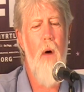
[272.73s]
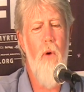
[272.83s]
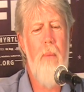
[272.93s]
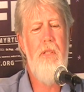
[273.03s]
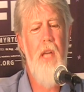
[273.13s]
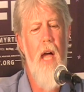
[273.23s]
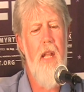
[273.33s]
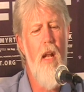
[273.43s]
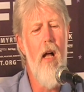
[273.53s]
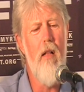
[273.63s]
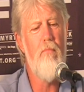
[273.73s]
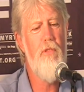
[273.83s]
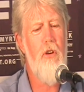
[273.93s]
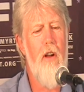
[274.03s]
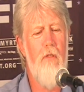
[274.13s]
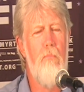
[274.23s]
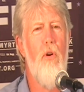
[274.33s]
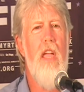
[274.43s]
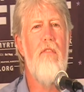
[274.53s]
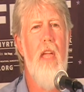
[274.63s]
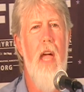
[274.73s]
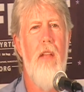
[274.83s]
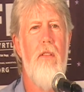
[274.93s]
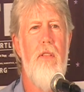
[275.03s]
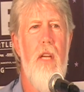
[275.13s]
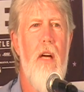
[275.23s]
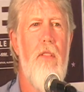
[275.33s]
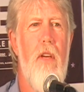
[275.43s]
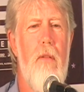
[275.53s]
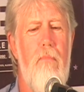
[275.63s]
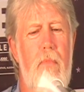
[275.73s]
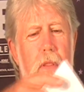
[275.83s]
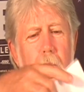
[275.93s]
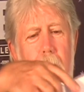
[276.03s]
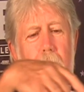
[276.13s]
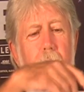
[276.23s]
website, and I'll sort of abbreviate the